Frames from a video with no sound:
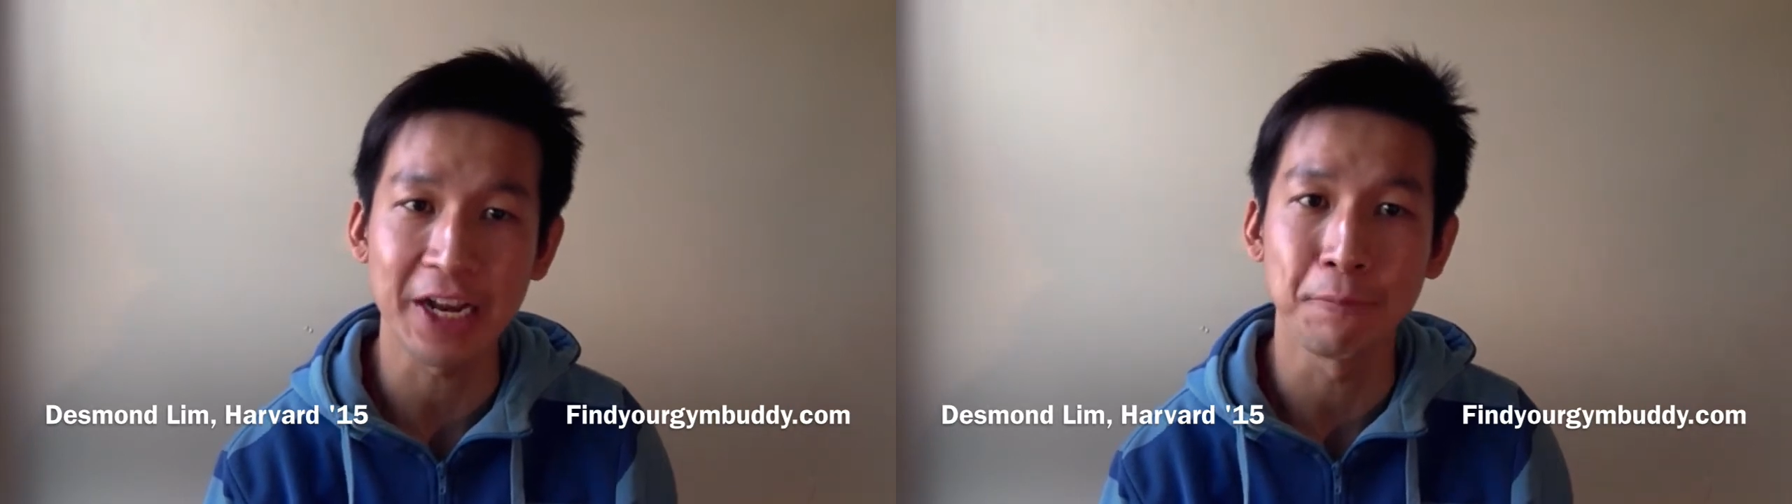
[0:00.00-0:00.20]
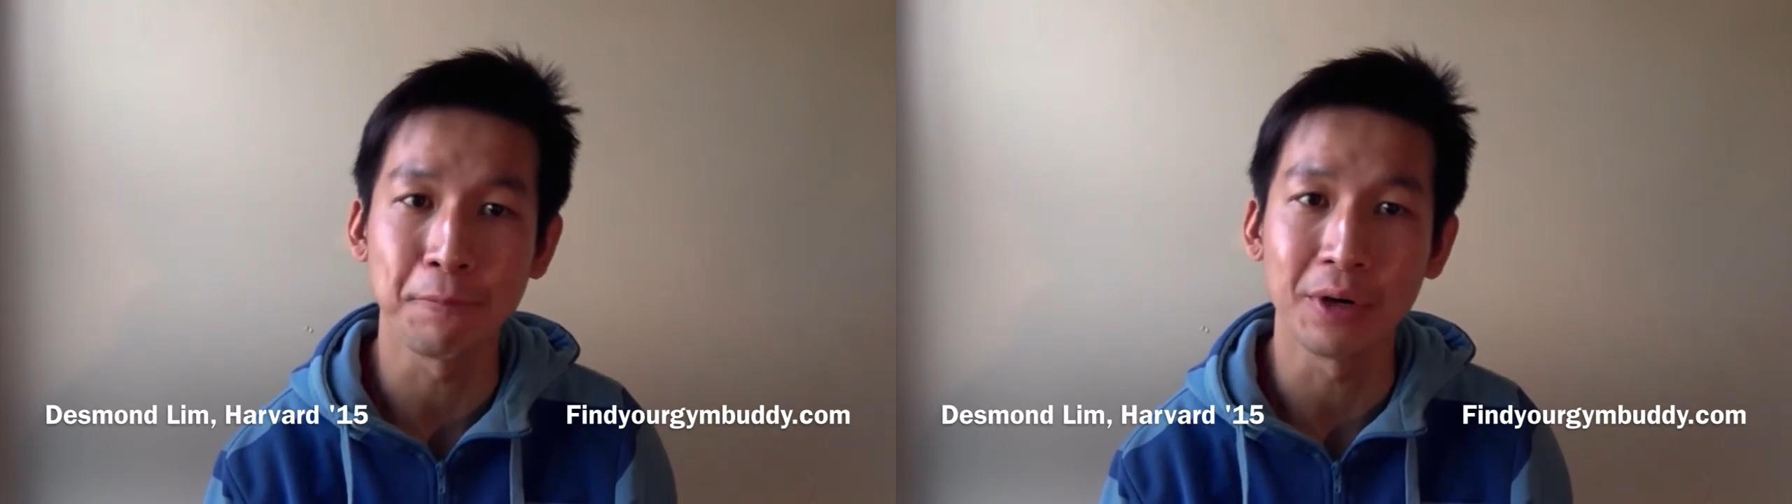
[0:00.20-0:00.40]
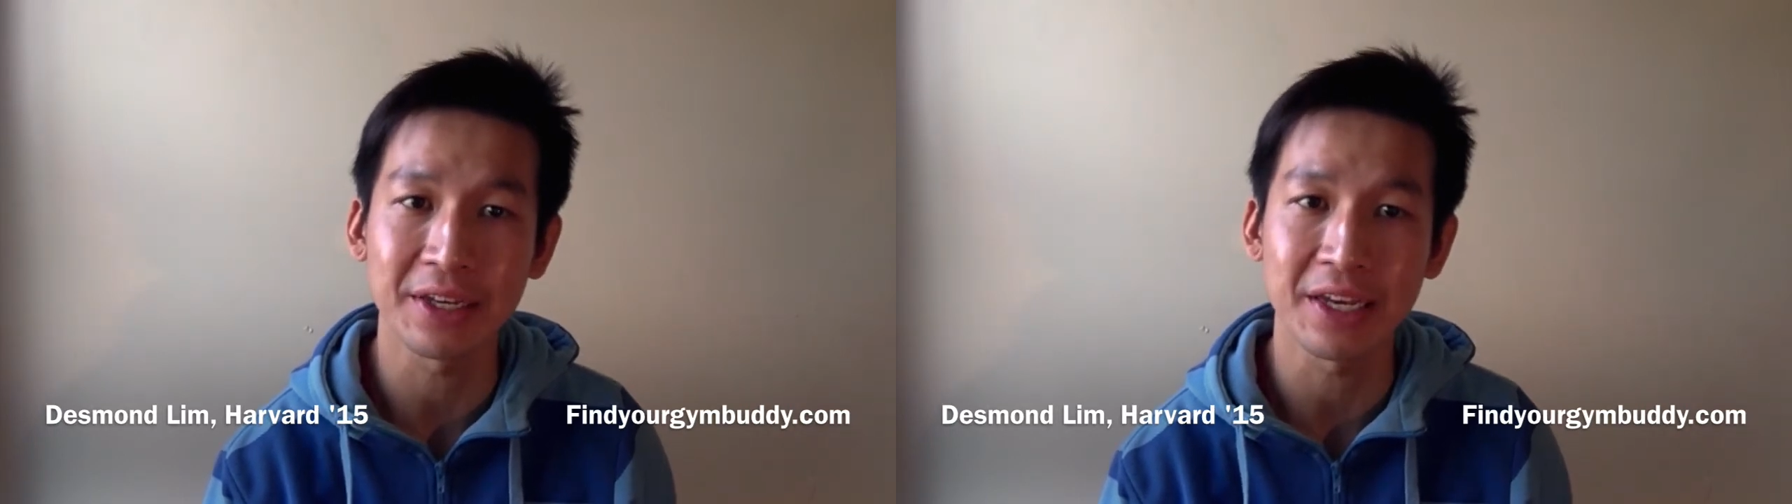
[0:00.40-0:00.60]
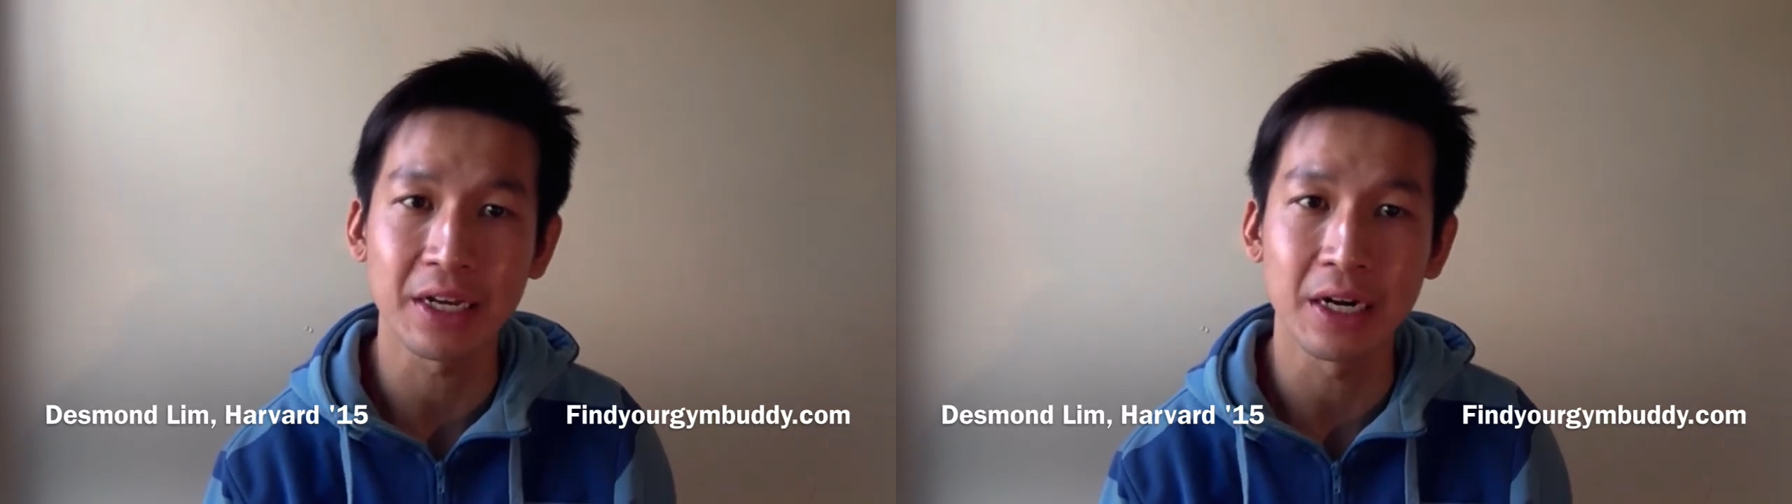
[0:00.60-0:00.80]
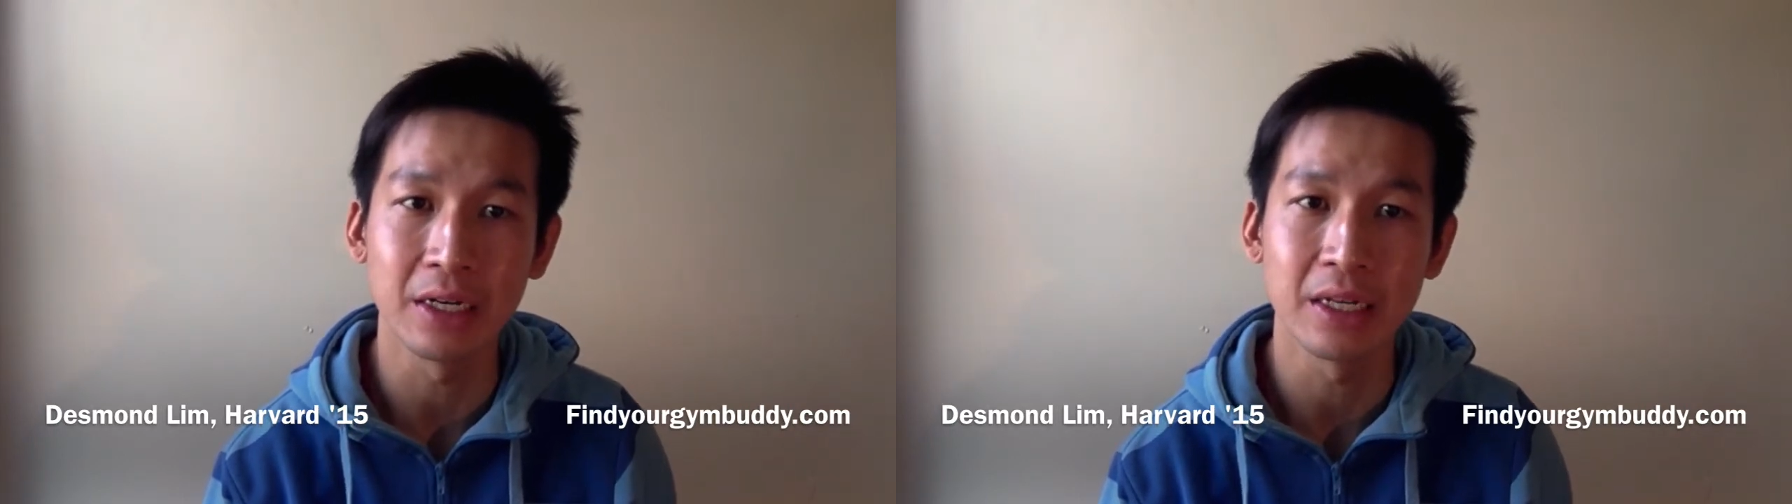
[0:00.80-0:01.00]
I'm working
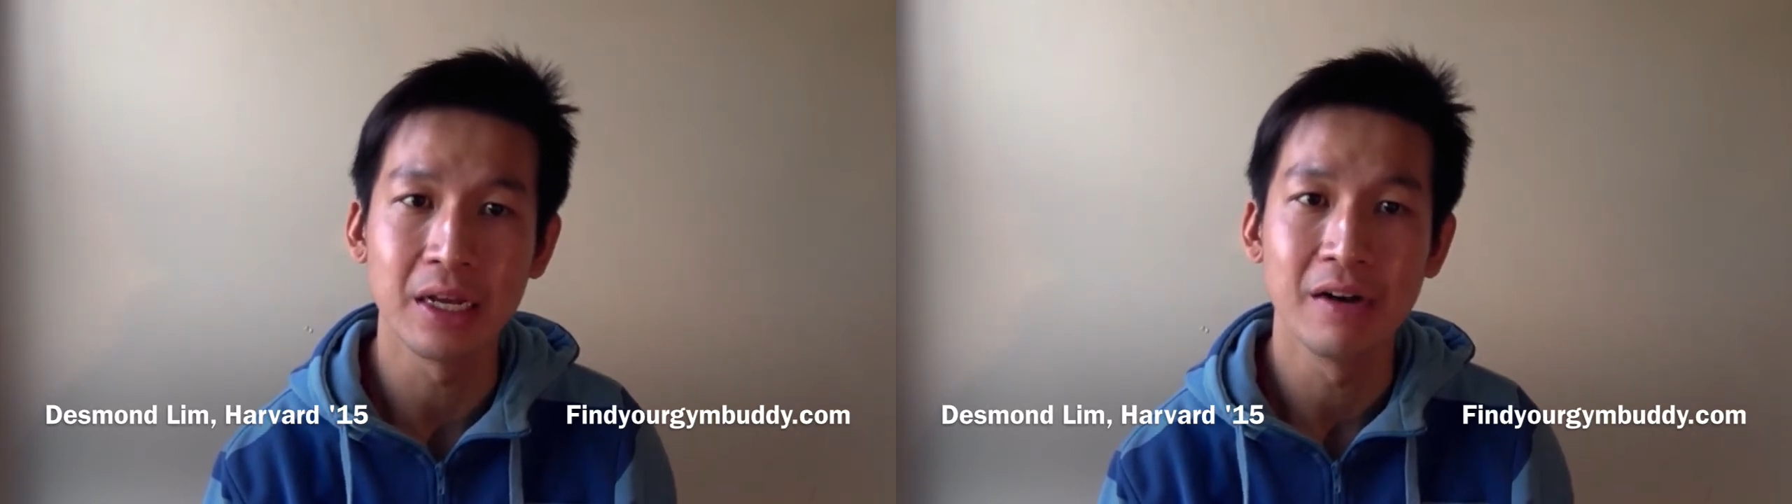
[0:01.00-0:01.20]
on